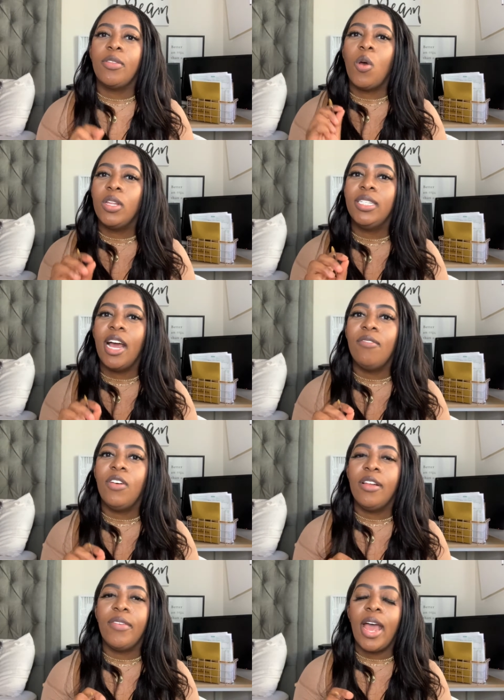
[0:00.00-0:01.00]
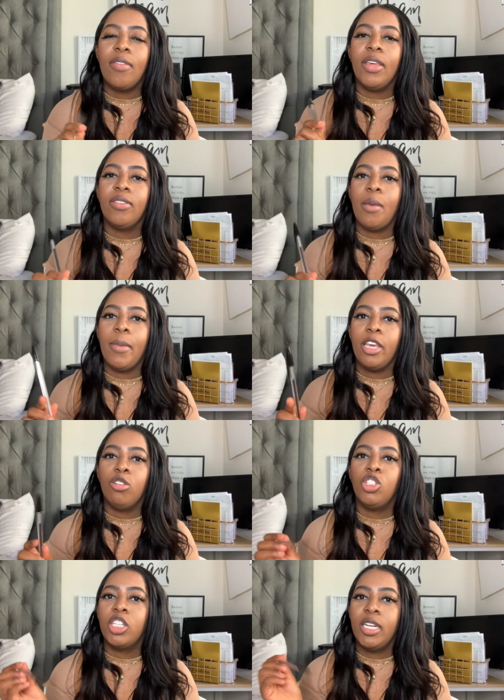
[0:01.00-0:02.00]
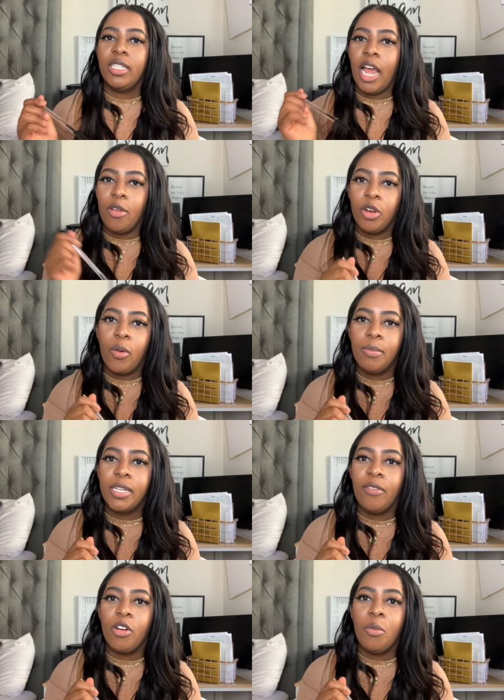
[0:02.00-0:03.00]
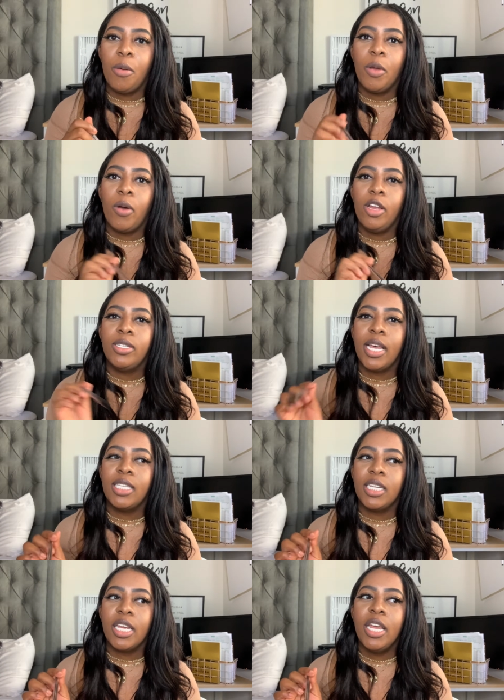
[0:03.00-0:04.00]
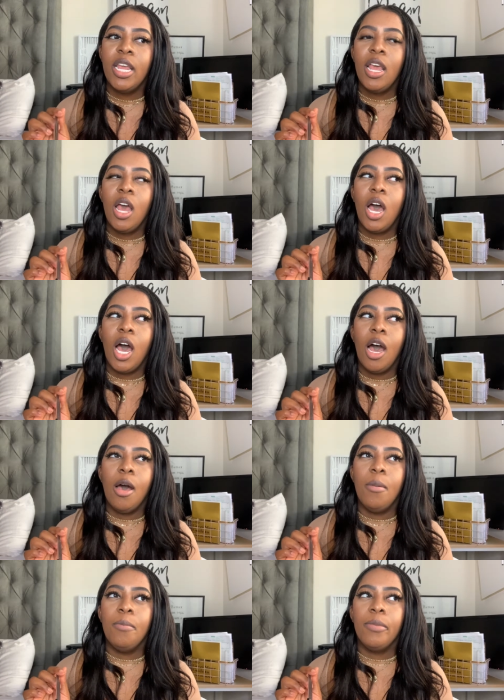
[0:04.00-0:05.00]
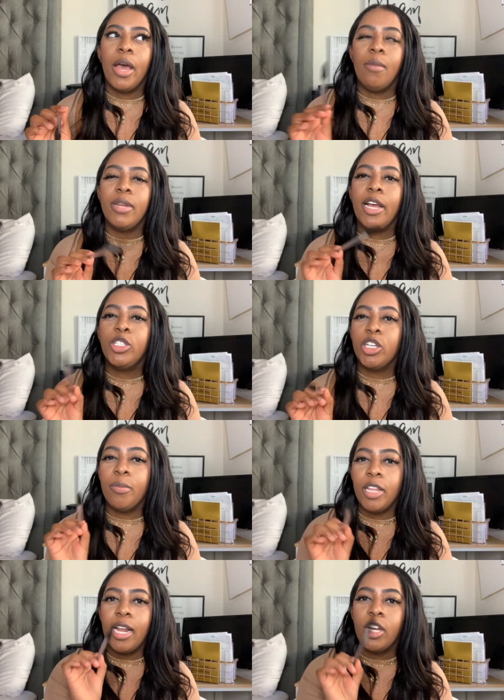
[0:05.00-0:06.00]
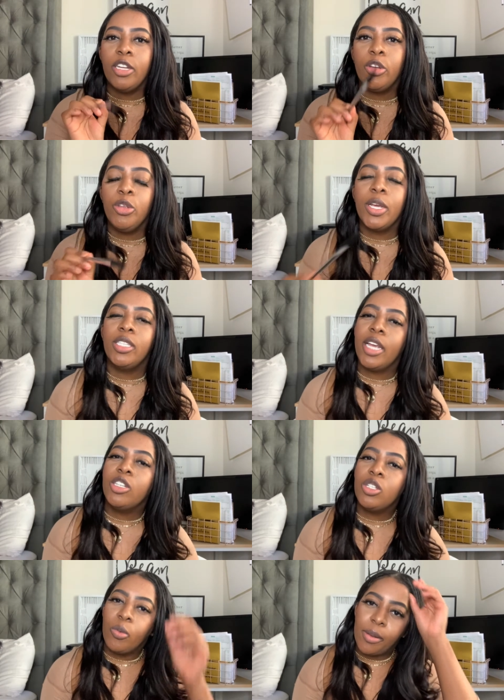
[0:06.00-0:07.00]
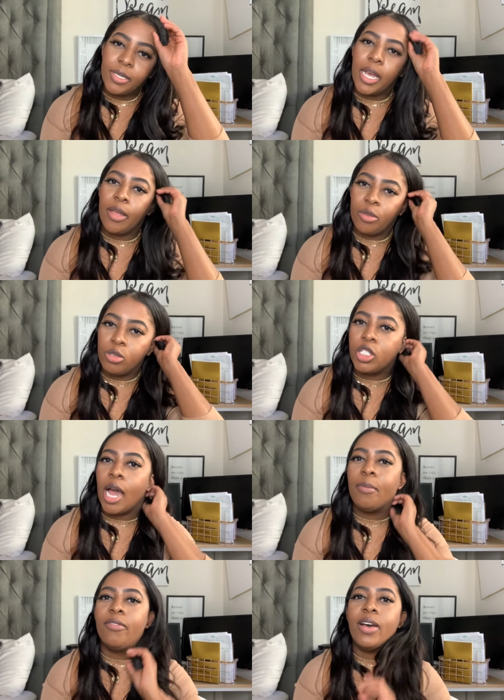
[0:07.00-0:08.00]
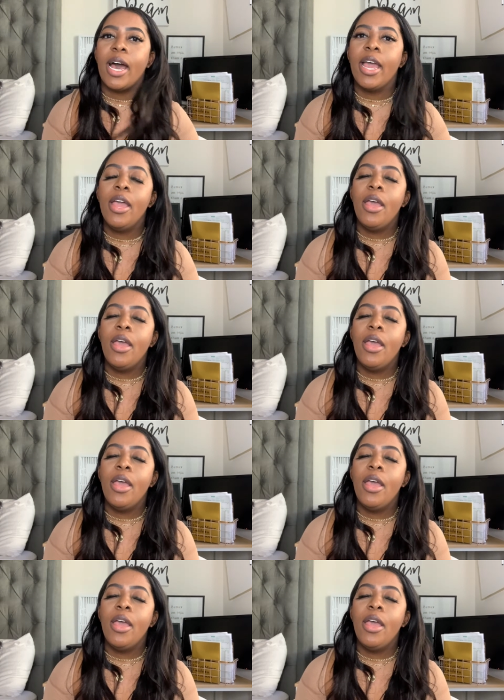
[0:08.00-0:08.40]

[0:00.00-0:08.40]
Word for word: The only downfall of that, I think they make you shut down your website for a moment while you test it. Um, I'm not sure, but I, I, know you can test your website through Shopify.